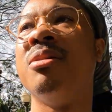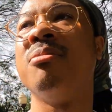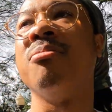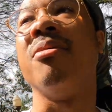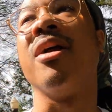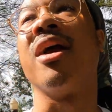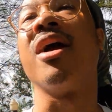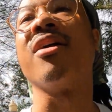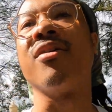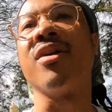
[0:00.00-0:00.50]

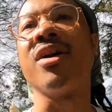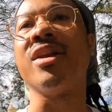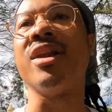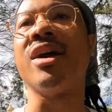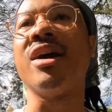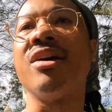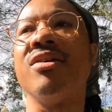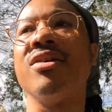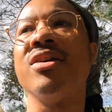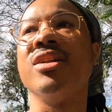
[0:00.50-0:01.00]
But yeah, right
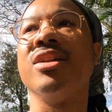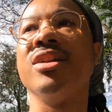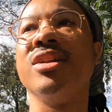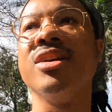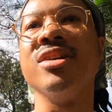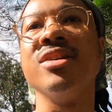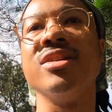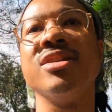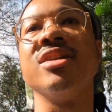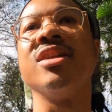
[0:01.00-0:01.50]
now it
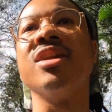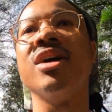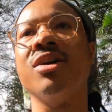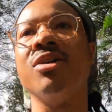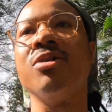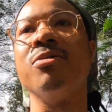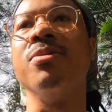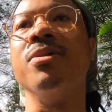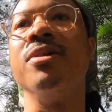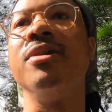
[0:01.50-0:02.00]
is not
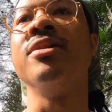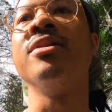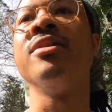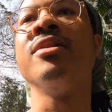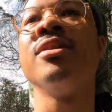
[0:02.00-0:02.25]
open.